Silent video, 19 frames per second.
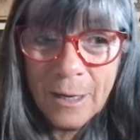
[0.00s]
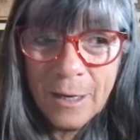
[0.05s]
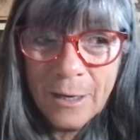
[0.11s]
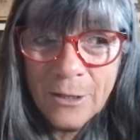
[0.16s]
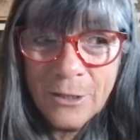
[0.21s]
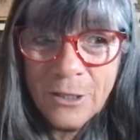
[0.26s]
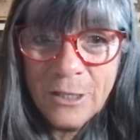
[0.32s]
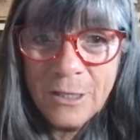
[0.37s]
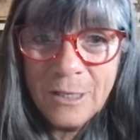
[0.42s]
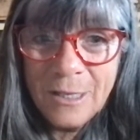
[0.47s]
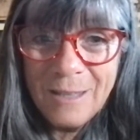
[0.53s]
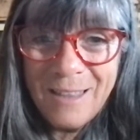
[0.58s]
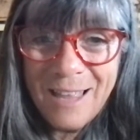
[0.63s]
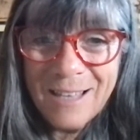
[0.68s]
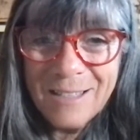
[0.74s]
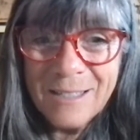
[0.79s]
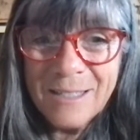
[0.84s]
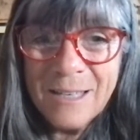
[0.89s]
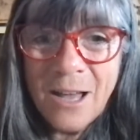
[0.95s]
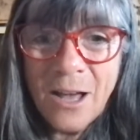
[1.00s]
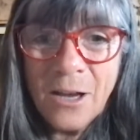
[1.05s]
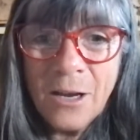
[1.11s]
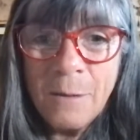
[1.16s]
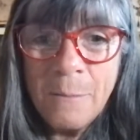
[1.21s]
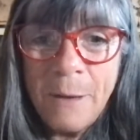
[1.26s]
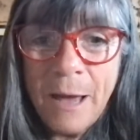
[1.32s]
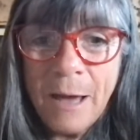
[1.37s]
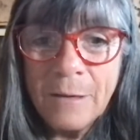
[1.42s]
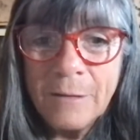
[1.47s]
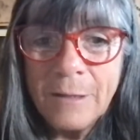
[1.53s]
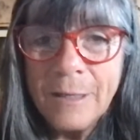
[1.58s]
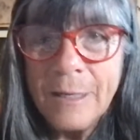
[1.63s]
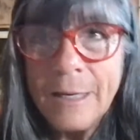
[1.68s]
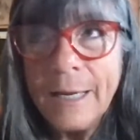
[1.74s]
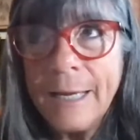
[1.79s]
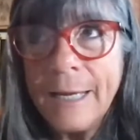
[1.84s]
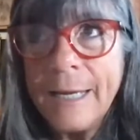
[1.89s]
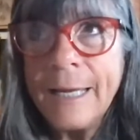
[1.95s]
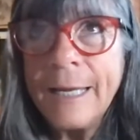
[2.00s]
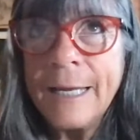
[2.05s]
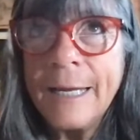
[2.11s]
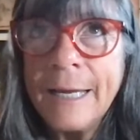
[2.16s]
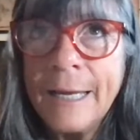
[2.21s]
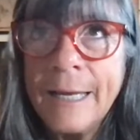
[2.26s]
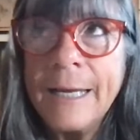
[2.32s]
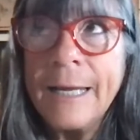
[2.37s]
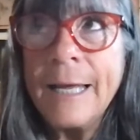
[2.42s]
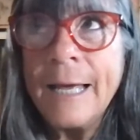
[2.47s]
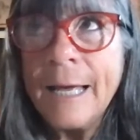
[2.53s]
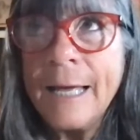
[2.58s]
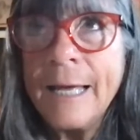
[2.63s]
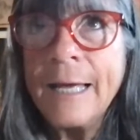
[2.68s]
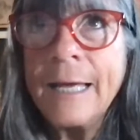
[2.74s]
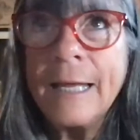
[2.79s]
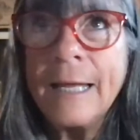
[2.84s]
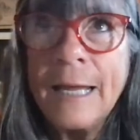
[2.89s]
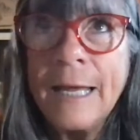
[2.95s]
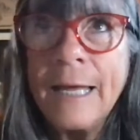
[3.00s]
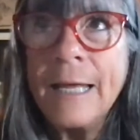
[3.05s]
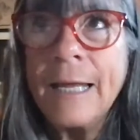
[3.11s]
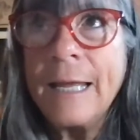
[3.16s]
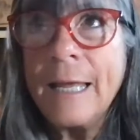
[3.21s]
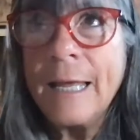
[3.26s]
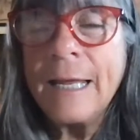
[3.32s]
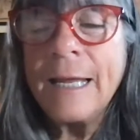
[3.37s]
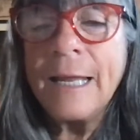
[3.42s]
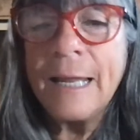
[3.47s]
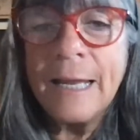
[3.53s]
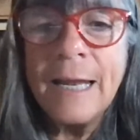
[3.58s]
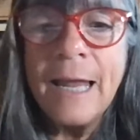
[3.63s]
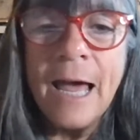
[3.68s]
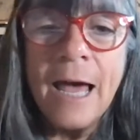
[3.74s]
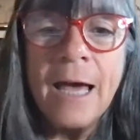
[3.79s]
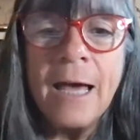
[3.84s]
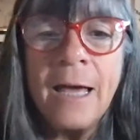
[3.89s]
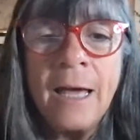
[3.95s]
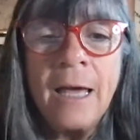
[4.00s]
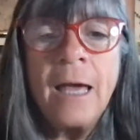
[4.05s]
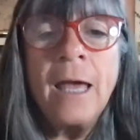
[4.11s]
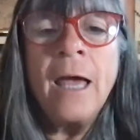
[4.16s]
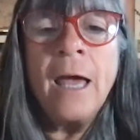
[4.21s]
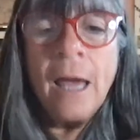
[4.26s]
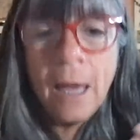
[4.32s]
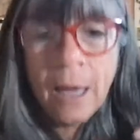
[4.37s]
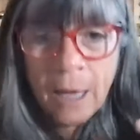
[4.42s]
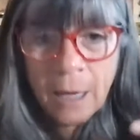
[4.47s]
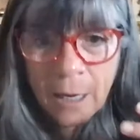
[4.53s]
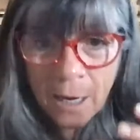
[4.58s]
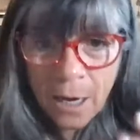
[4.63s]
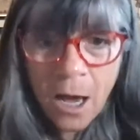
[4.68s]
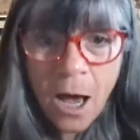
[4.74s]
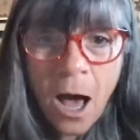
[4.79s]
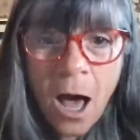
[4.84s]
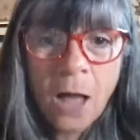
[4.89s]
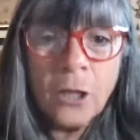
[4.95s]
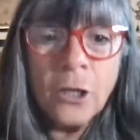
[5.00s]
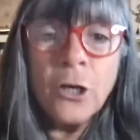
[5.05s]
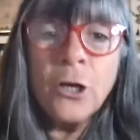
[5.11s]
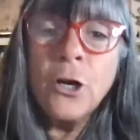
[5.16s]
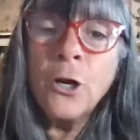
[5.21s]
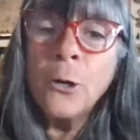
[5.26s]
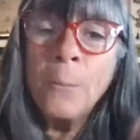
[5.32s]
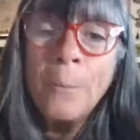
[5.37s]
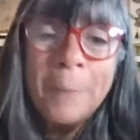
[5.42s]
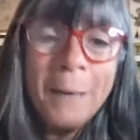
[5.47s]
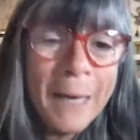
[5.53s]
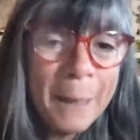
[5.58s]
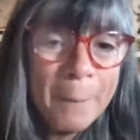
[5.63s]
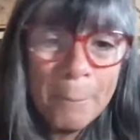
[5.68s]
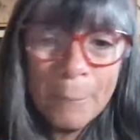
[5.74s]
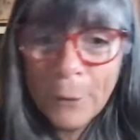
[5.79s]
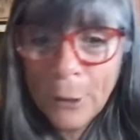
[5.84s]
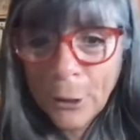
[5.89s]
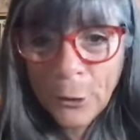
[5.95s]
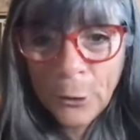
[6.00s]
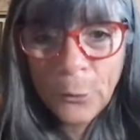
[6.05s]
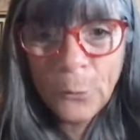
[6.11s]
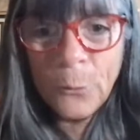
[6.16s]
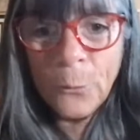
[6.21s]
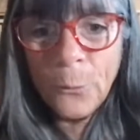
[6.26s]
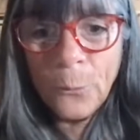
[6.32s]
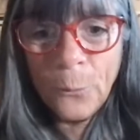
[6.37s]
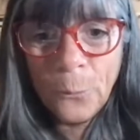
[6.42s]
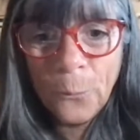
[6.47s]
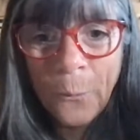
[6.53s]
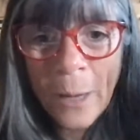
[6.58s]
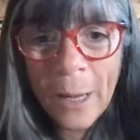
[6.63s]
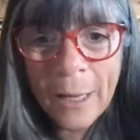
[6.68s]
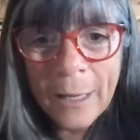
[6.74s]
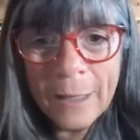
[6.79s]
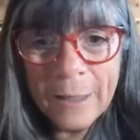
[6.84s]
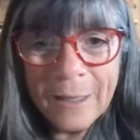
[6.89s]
She did that song about da da da da da da da da, color me blue.